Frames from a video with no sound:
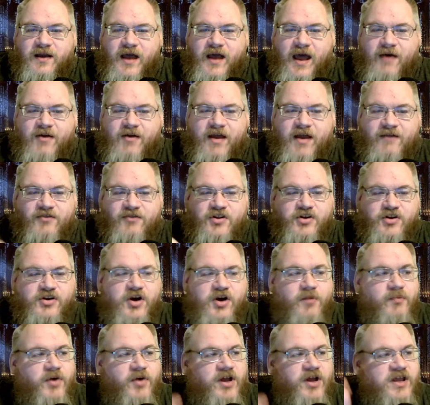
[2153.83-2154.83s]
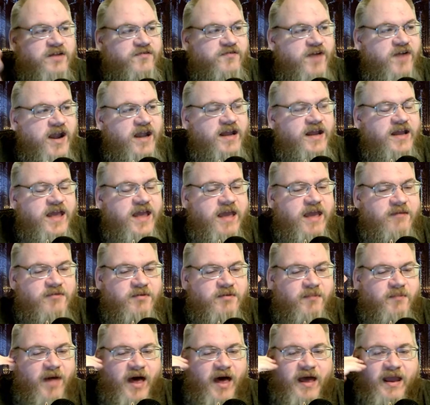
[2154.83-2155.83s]
i would have a little notebook and if an idea came
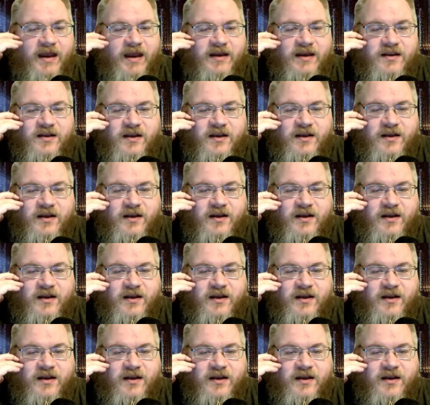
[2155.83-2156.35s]
to mind